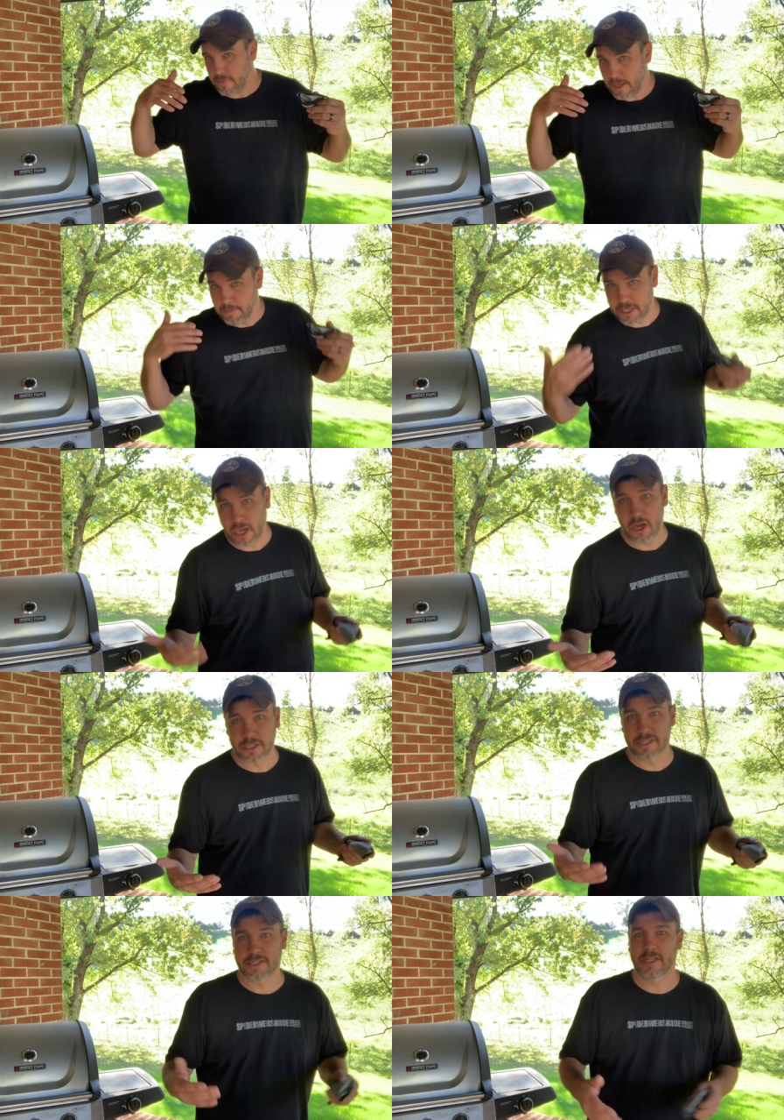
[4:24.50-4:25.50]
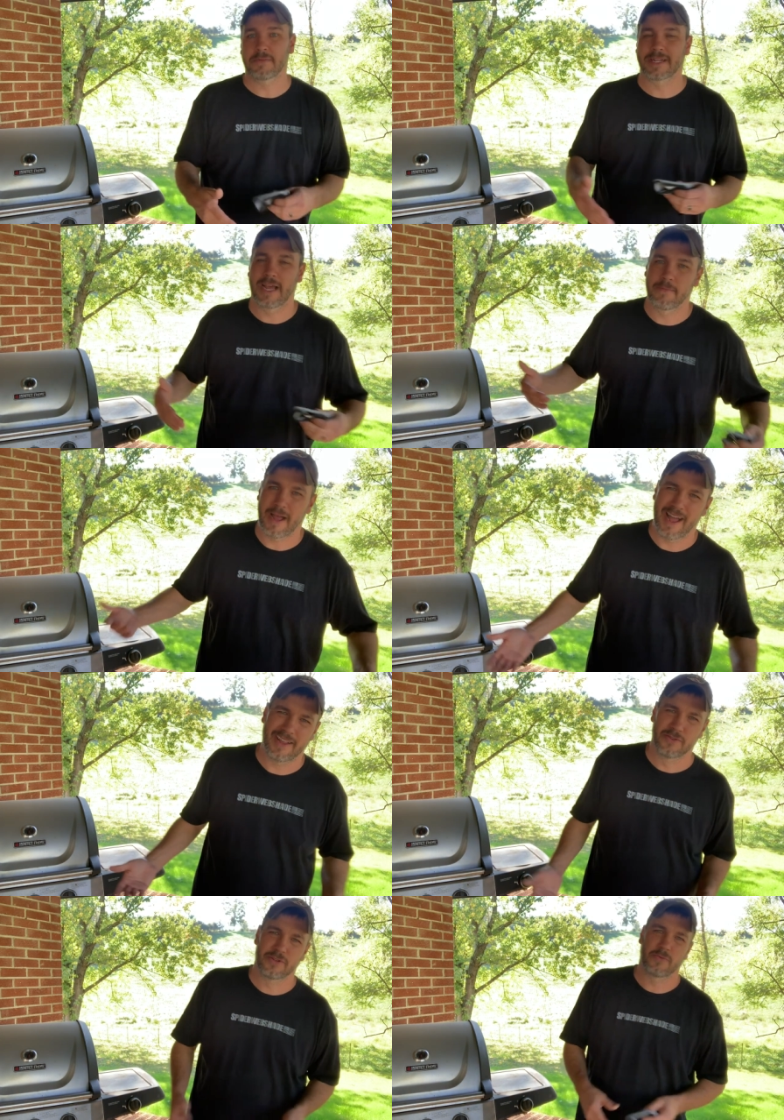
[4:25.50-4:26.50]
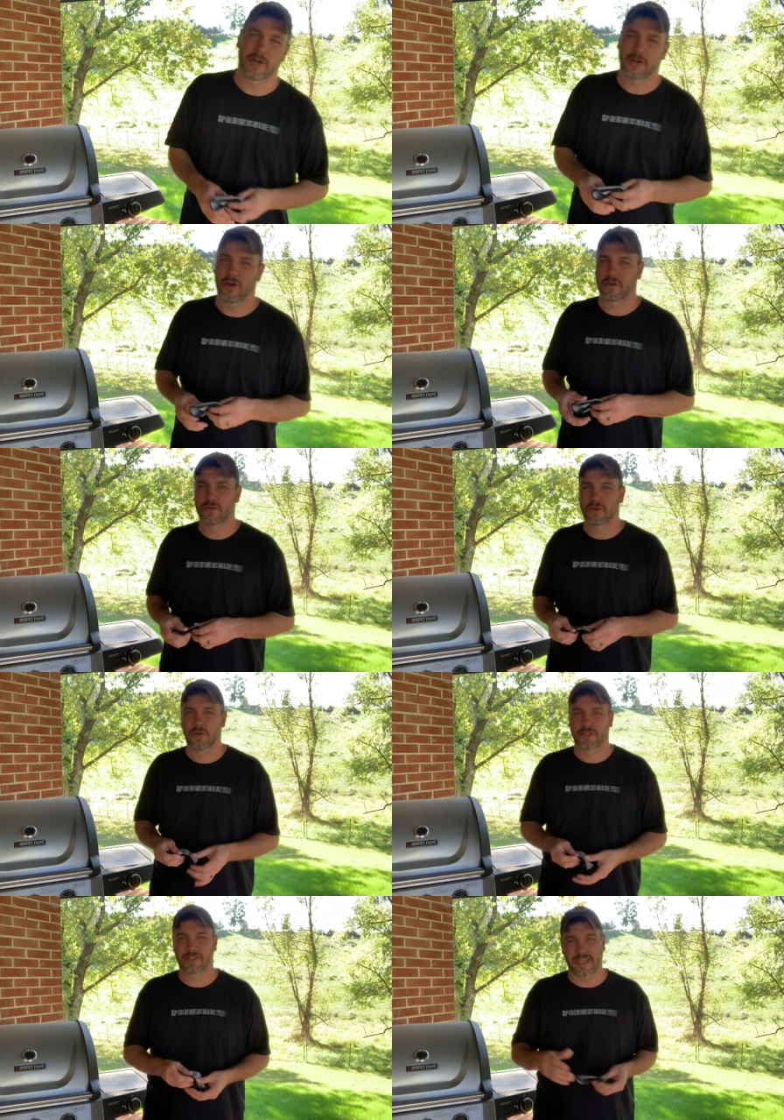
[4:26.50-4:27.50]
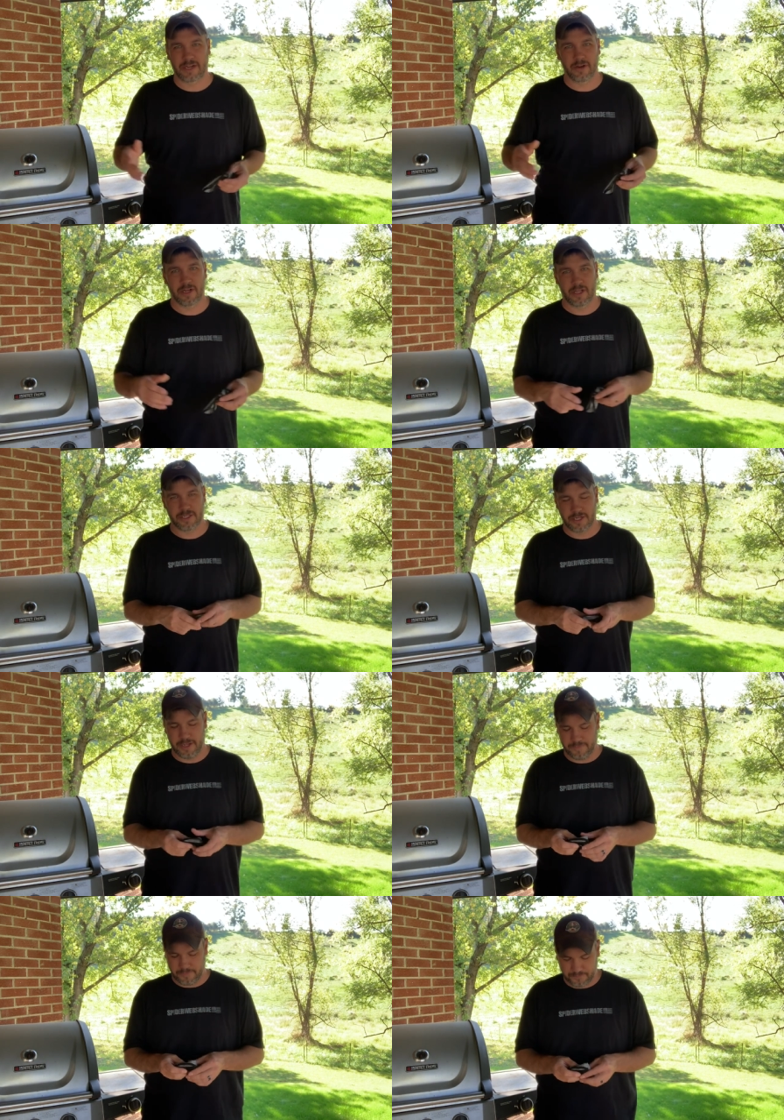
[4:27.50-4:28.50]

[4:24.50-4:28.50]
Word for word: because in the summertime, I usually wear cargo shorts because I carry a lot of stuff.